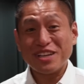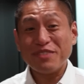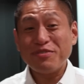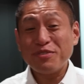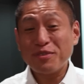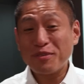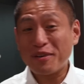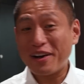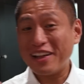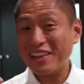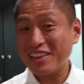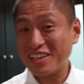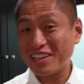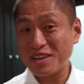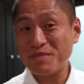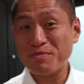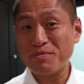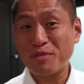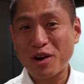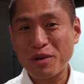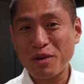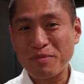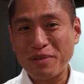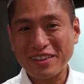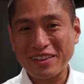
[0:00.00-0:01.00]
if you want to learn
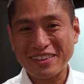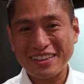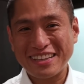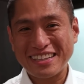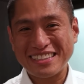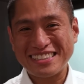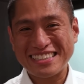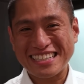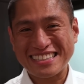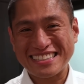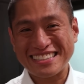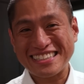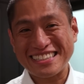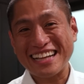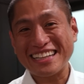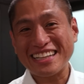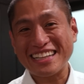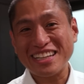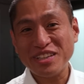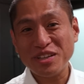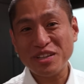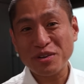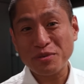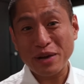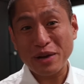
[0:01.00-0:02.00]
more about this
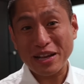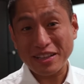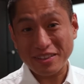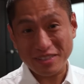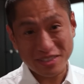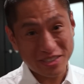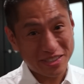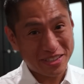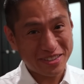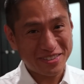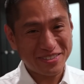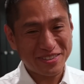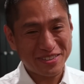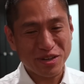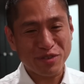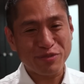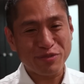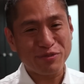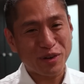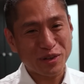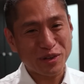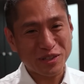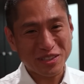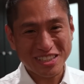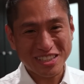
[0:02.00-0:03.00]
exciting new way to shoot your
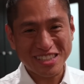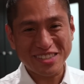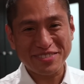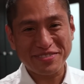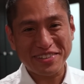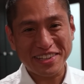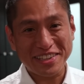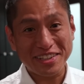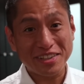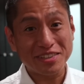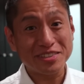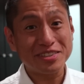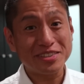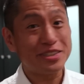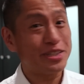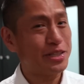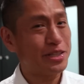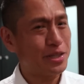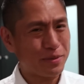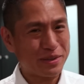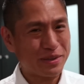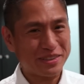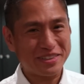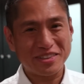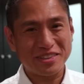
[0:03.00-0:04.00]
photos and videos, you
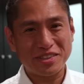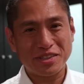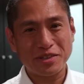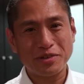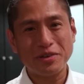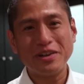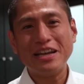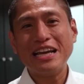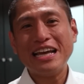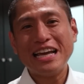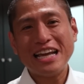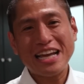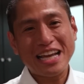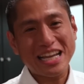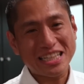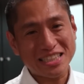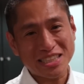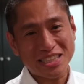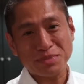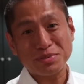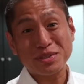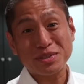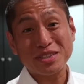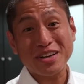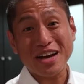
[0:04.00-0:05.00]
know what to do. Hit
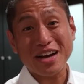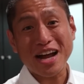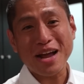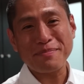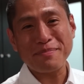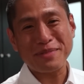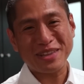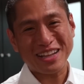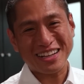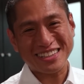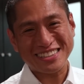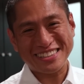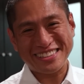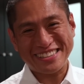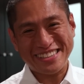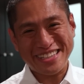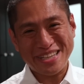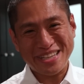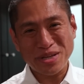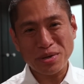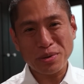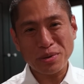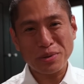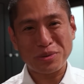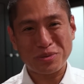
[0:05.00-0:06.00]
subscribe, and I'll see
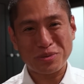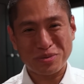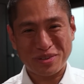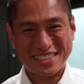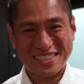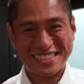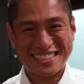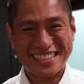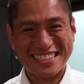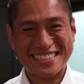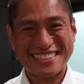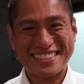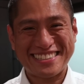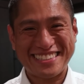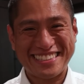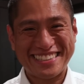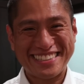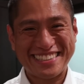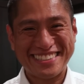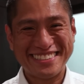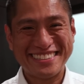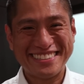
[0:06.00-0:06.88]
you in 360.